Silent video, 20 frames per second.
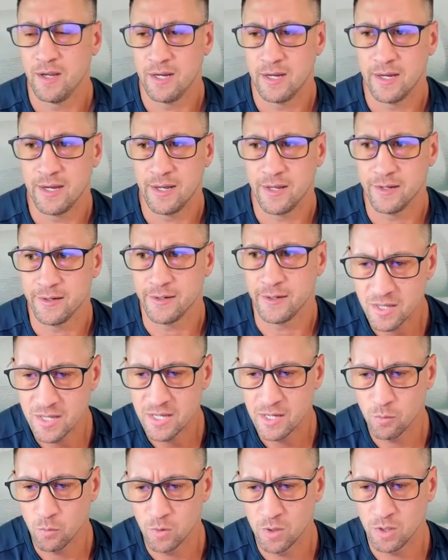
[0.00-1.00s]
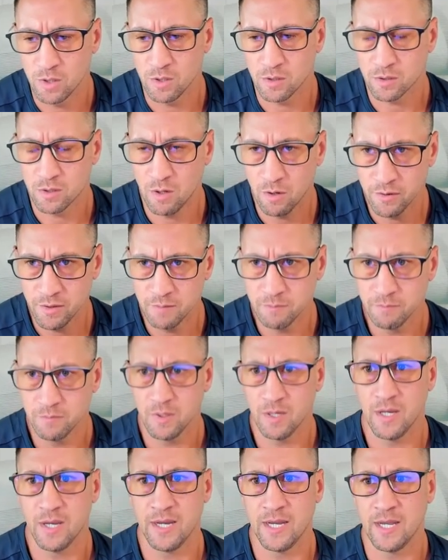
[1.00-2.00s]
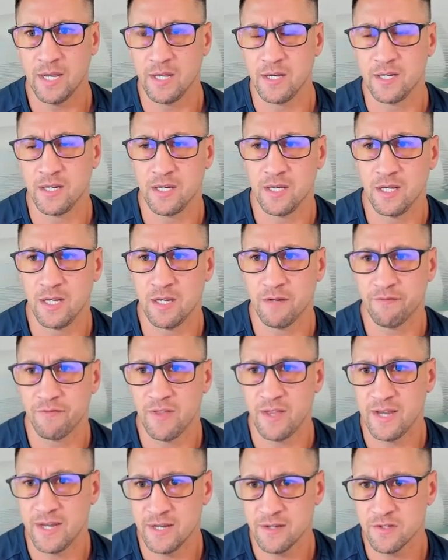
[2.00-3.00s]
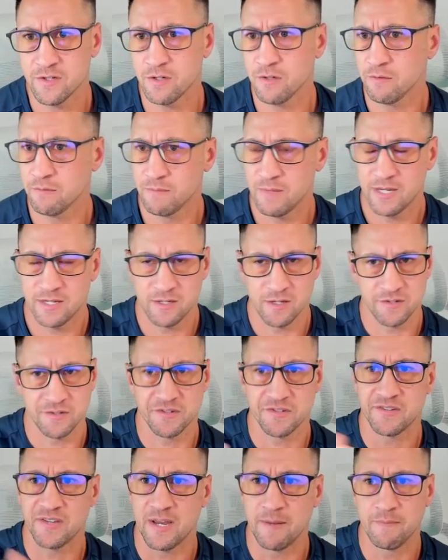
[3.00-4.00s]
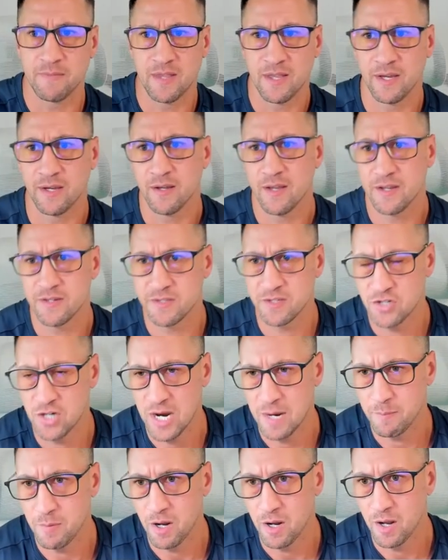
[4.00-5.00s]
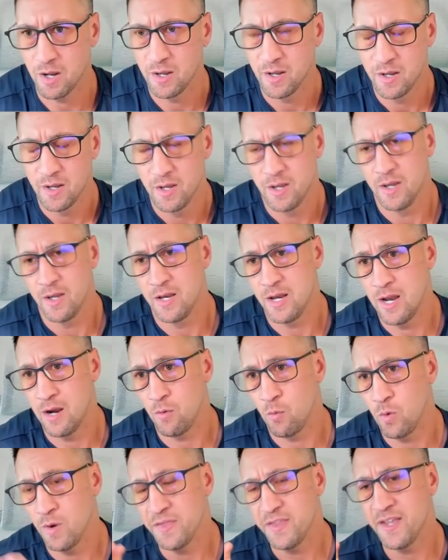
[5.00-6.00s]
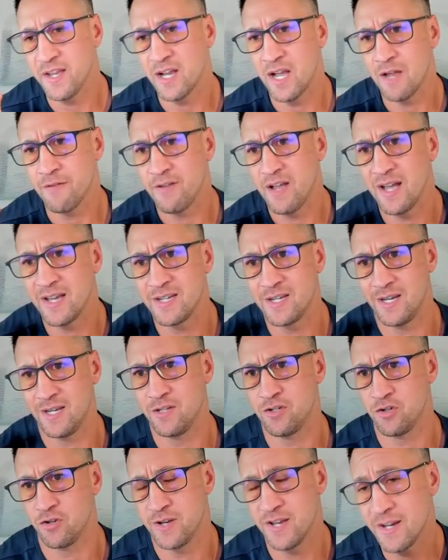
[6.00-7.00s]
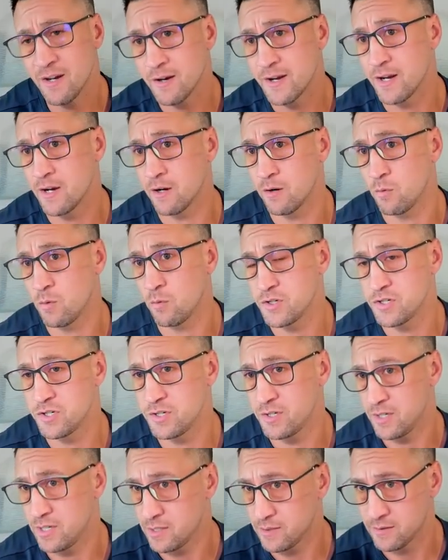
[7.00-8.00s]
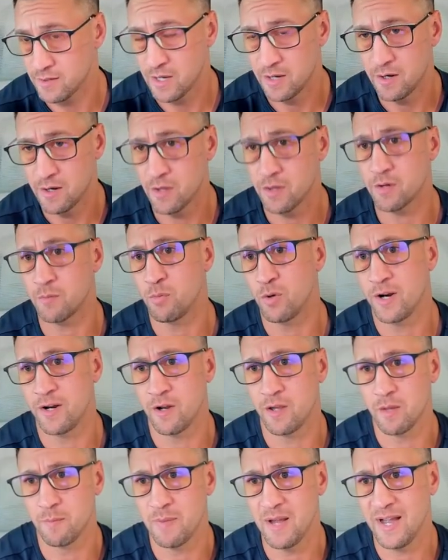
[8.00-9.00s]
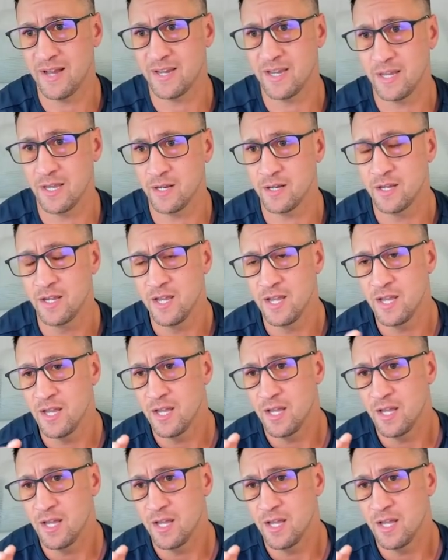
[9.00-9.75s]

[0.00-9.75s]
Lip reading: And it will call them. And if they answer, it does the same thing as the chatbot. Now, one thing I've had to engineer here, which is another brain on the back end,